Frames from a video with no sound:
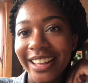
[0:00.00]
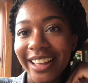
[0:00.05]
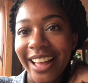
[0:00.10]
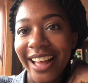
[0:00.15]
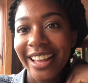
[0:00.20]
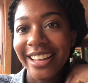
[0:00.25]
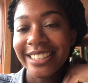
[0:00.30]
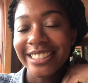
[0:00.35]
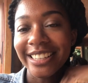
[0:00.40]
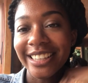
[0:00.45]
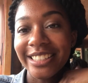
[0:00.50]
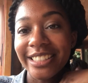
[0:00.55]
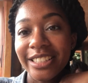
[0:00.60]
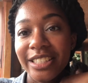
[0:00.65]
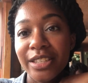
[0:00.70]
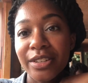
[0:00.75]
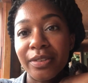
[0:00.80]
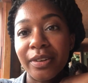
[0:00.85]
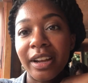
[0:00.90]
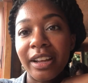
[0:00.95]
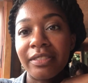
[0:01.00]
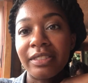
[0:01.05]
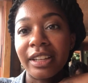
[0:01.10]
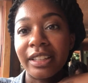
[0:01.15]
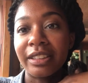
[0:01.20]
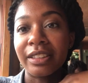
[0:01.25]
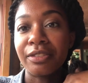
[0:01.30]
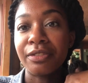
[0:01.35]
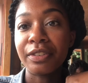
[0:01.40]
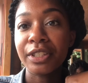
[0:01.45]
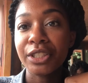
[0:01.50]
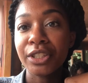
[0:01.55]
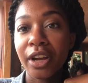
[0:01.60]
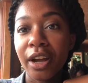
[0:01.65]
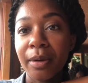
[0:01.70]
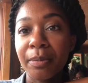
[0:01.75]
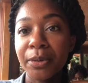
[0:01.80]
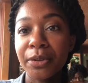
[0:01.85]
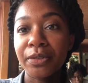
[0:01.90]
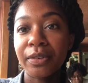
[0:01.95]
guys, I just arrived at the Fish
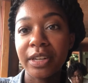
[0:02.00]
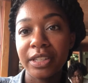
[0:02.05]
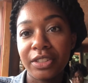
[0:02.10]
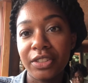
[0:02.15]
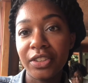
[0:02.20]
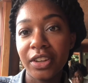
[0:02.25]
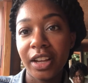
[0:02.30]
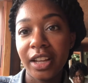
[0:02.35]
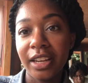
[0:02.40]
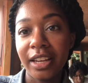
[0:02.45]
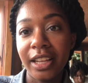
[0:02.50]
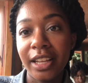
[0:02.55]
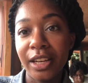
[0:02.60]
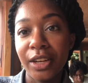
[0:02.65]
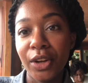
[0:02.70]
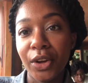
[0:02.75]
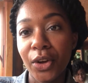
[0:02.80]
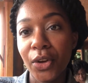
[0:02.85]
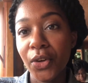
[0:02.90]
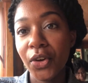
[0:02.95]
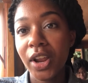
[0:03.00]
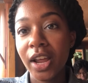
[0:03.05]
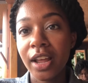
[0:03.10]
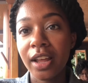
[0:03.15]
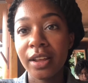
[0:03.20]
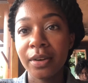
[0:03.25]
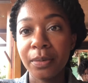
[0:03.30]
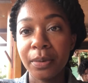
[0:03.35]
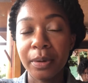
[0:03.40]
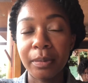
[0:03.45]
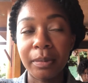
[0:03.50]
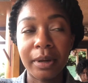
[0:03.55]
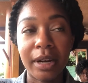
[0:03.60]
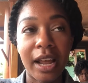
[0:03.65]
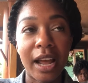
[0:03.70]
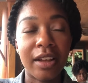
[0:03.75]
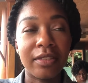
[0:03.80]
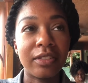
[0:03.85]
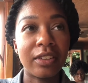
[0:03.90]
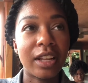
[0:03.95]
Hopper restaurant in Kona where I'm gonna
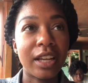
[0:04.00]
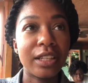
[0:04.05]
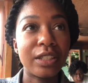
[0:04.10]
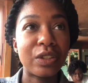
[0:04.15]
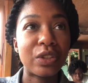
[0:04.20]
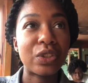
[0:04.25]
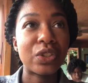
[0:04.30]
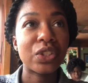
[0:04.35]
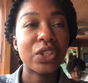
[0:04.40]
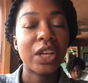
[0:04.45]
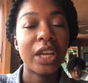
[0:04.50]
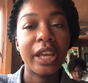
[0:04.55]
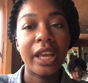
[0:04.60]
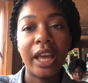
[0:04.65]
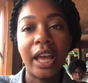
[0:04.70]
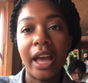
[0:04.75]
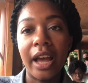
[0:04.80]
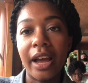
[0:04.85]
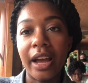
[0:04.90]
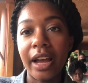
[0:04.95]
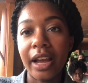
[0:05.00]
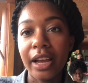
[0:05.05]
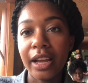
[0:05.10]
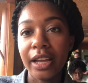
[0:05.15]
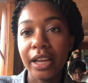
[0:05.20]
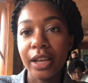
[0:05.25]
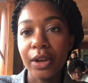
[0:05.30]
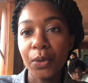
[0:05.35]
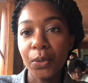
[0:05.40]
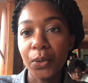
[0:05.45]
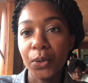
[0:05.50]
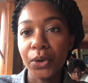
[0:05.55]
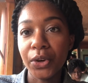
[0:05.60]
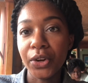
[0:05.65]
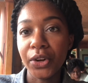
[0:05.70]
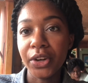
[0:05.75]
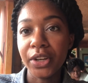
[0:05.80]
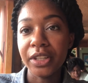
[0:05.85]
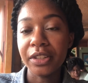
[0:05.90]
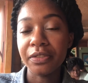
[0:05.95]
have lunch. I
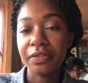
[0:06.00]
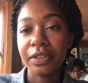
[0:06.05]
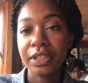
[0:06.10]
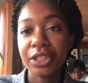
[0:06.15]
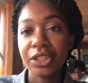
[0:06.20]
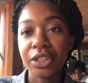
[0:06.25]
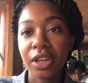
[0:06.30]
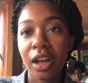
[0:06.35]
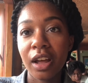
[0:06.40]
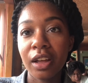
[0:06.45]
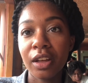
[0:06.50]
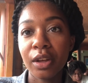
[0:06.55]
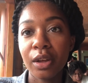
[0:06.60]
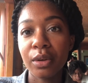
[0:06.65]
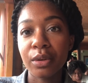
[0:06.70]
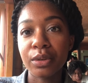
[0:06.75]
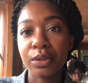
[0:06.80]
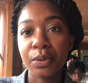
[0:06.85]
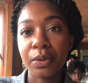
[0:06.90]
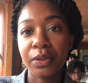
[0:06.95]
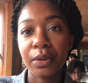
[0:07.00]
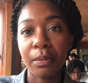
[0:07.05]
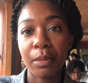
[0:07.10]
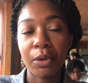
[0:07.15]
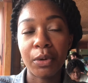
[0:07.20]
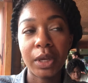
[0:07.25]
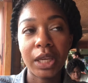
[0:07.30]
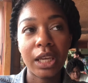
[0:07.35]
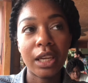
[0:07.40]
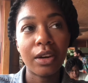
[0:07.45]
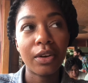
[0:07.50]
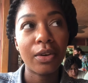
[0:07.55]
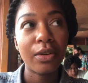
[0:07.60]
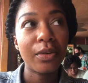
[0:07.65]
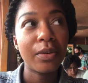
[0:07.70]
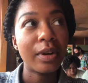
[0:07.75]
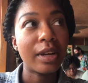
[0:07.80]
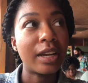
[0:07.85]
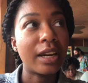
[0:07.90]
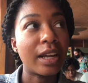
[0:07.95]
ordered the fish tacos with a mojito and
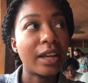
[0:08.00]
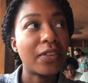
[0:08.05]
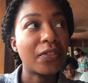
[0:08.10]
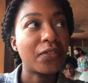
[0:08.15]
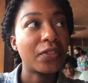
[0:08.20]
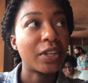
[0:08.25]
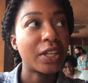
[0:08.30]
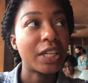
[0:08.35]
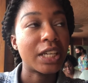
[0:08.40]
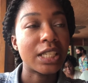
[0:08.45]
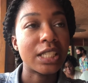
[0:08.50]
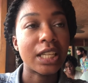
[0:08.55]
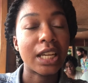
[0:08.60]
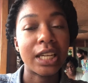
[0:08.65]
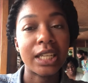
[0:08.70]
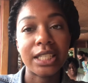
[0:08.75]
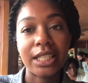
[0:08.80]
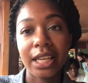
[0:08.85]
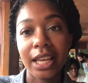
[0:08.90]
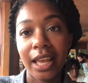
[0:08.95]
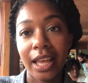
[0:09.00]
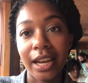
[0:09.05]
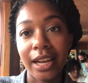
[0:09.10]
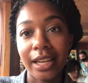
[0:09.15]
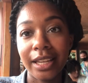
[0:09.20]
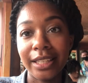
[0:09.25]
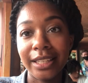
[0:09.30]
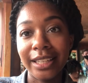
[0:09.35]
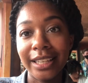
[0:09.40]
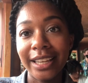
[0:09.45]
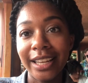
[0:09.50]
I'm very excited to get it